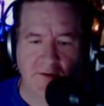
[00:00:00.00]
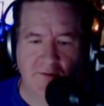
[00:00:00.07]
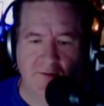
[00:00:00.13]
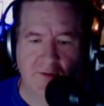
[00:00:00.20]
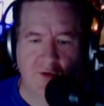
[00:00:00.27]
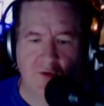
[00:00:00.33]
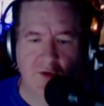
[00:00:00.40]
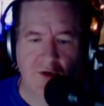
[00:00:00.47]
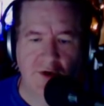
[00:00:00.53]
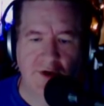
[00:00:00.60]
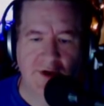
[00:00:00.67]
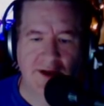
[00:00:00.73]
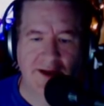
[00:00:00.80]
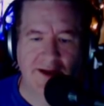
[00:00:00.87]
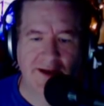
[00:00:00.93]

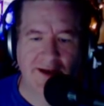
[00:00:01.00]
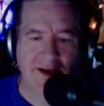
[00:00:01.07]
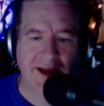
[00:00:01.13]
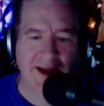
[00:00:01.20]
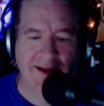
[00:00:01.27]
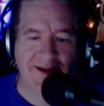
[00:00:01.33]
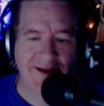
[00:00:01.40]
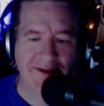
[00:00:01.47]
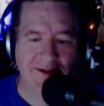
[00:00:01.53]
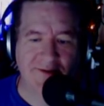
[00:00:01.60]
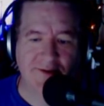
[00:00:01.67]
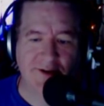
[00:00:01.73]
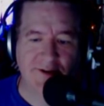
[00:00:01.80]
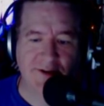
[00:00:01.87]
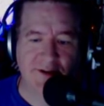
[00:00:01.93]
Born in
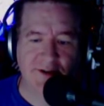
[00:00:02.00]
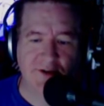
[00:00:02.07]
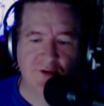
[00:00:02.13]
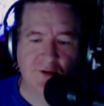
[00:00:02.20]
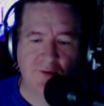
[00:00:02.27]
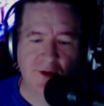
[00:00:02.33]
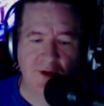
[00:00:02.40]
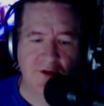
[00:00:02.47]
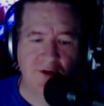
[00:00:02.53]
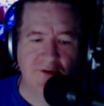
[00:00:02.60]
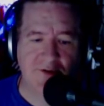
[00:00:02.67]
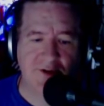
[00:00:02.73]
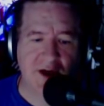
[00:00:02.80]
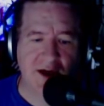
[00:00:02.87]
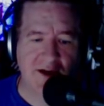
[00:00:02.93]
1876 to a mother of
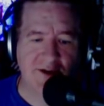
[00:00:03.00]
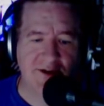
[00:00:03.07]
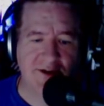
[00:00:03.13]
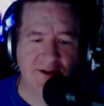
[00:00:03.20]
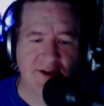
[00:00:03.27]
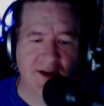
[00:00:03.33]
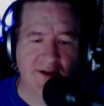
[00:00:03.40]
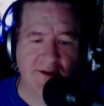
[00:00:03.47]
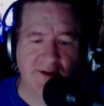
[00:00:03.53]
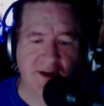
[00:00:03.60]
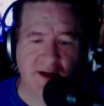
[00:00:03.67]
Scottish descent